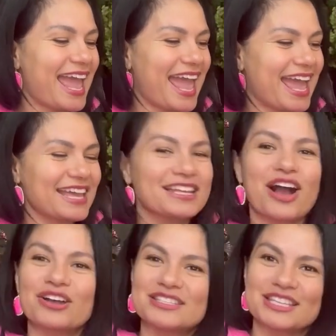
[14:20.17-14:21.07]
And
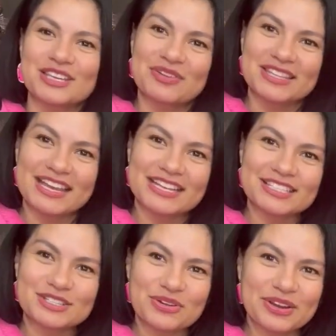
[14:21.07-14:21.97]
I'll see you on the next
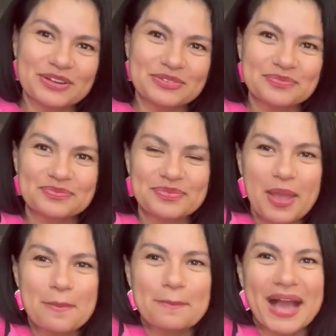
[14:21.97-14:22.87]
tutorial.
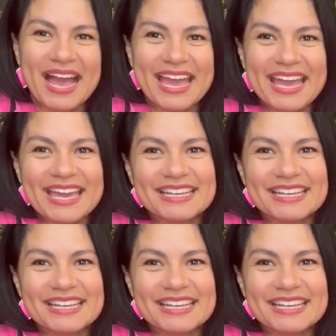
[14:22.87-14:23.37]
Bye.